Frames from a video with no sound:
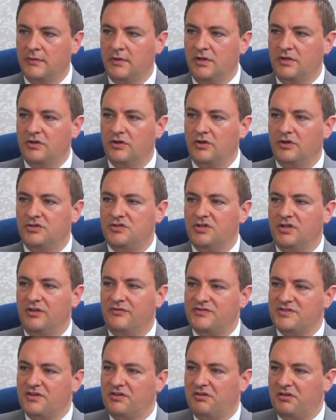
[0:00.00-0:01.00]
But could you
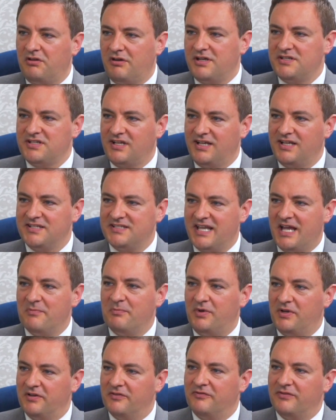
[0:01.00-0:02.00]
give us a theoretical
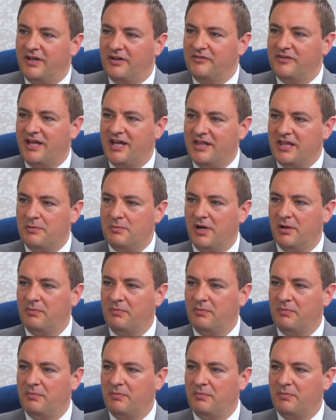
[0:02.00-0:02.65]
example of how that might play